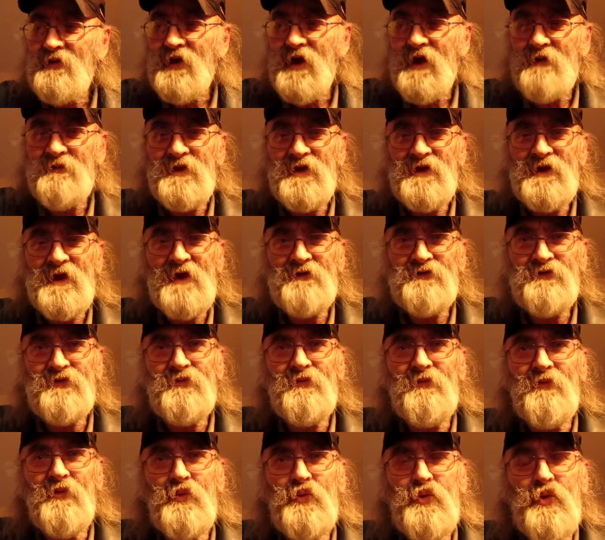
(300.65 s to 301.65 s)
I mean, that's
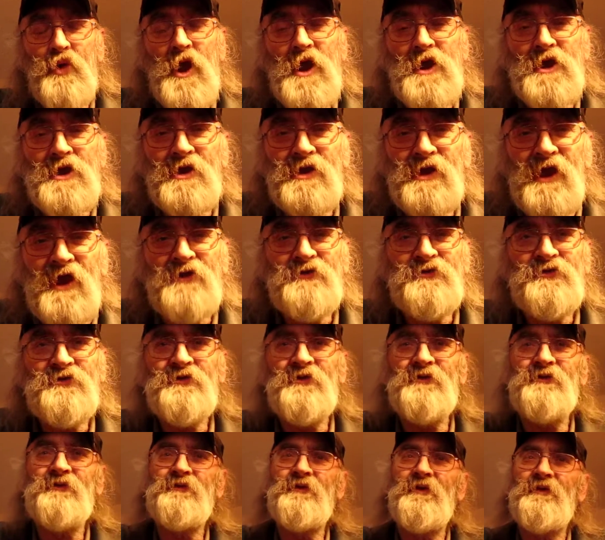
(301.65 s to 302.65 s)

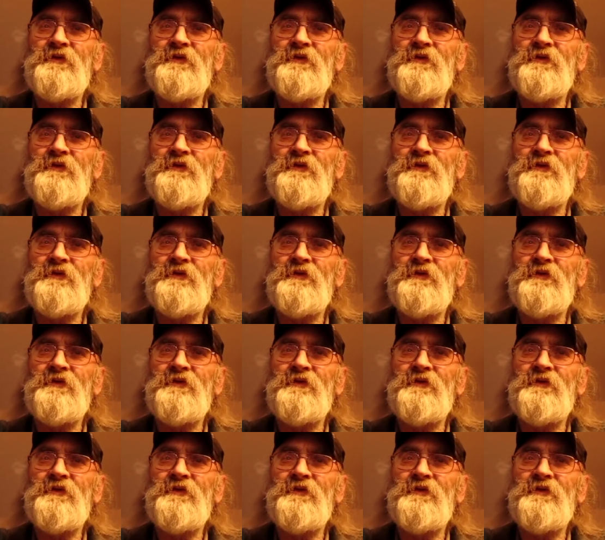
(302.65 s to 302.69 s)
regulations.